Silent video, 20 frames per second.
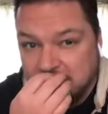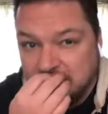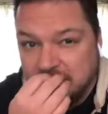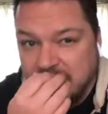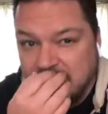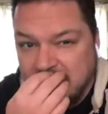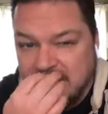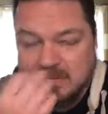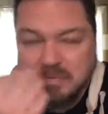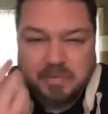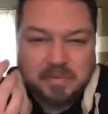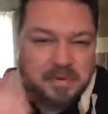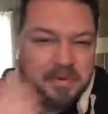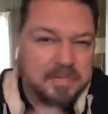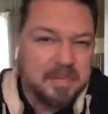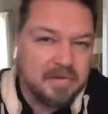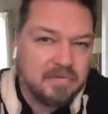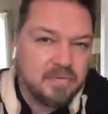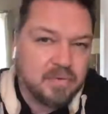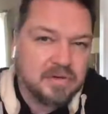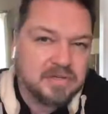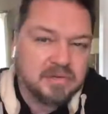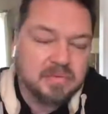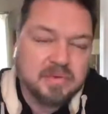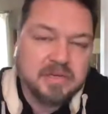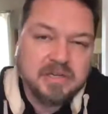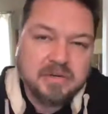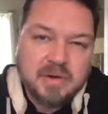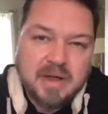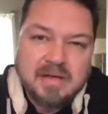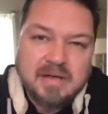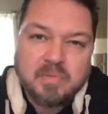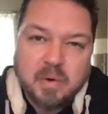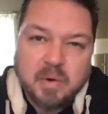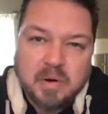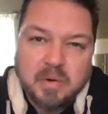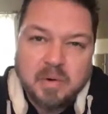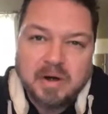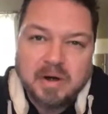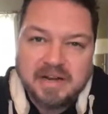Yeah, we've been fortunate. We do have
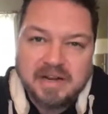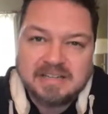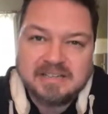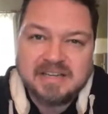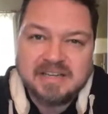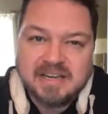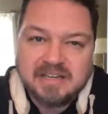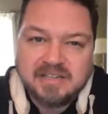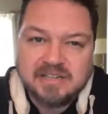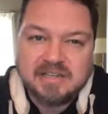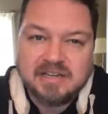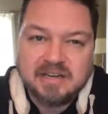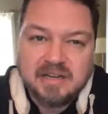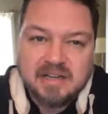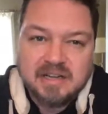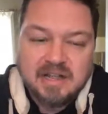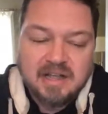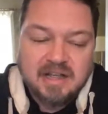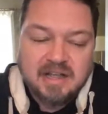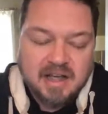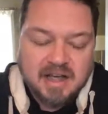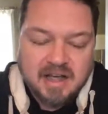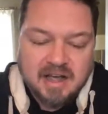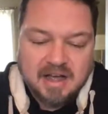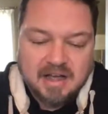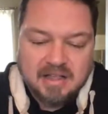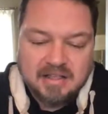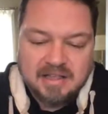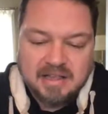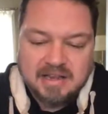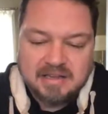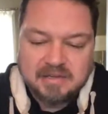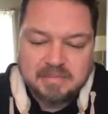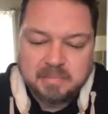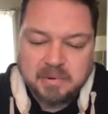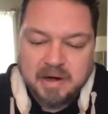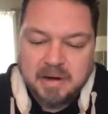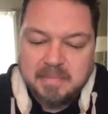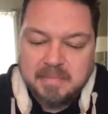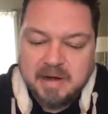one organization that is
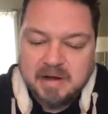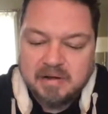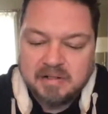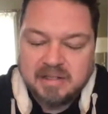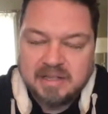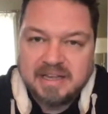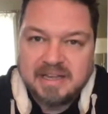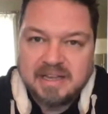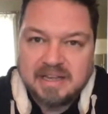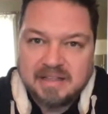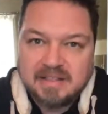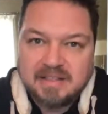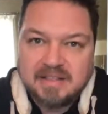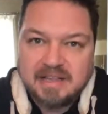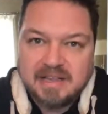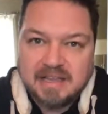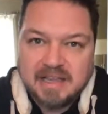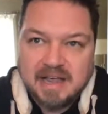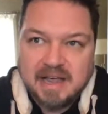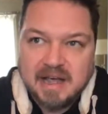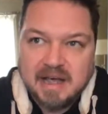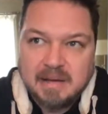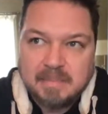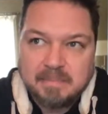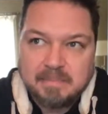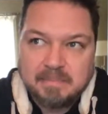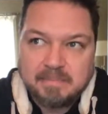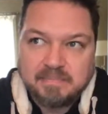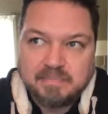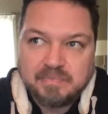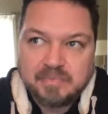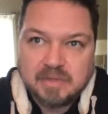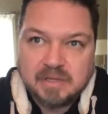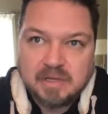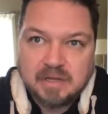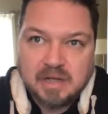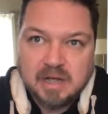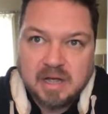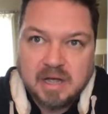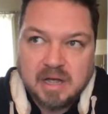primarily in the
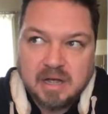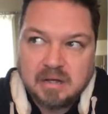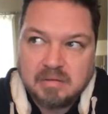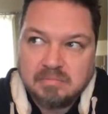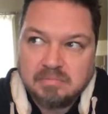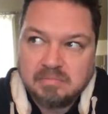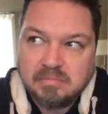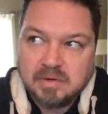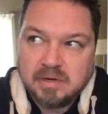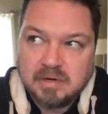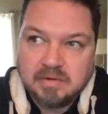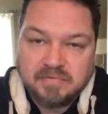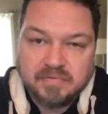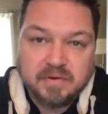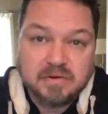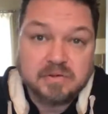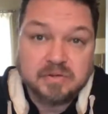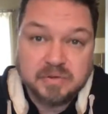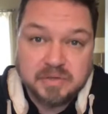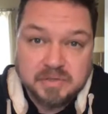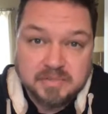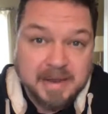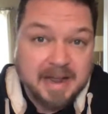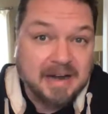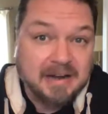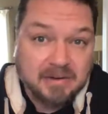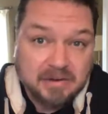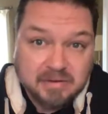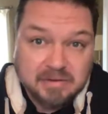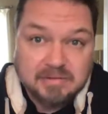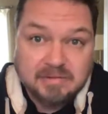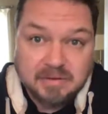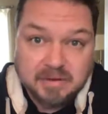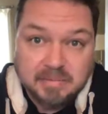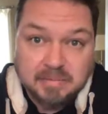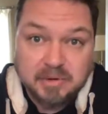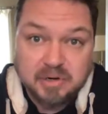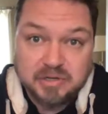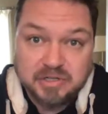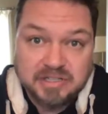first responder
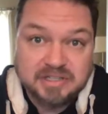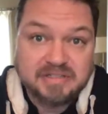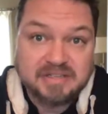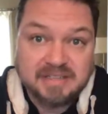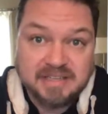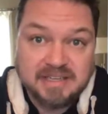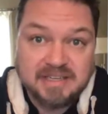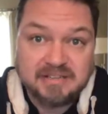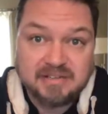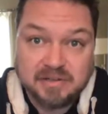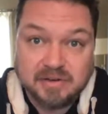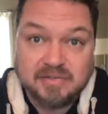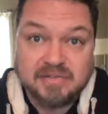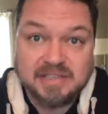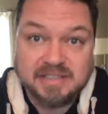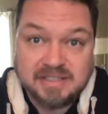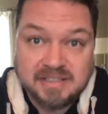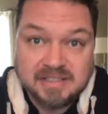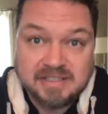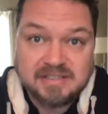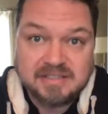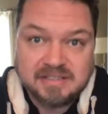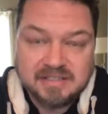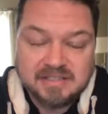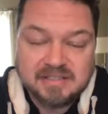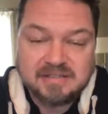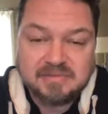emergency services